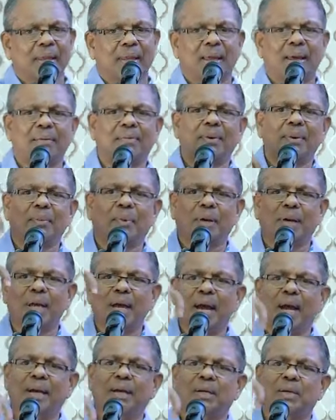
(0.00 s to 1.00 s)
Everybody
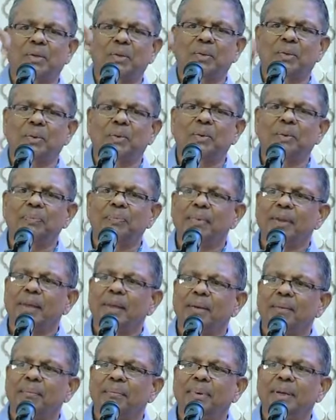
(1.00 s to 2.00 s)
had to
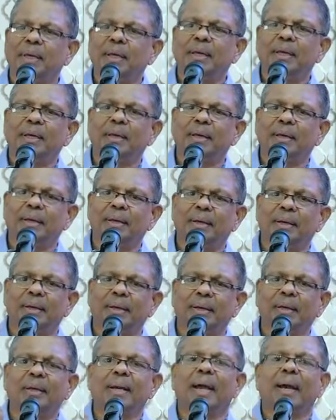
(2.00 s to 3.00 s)
be
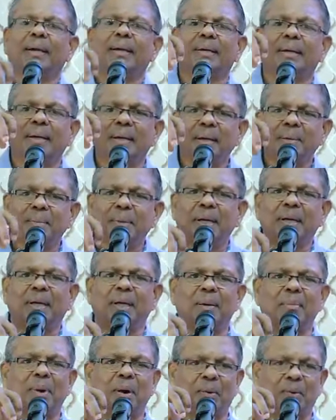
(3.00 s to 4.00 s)
in agreement
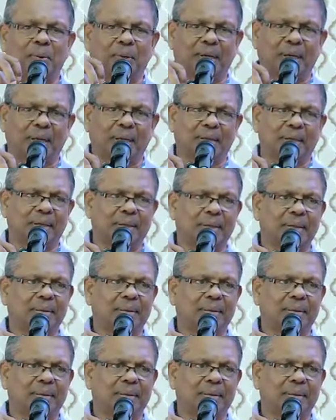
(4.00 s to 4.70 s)
about it.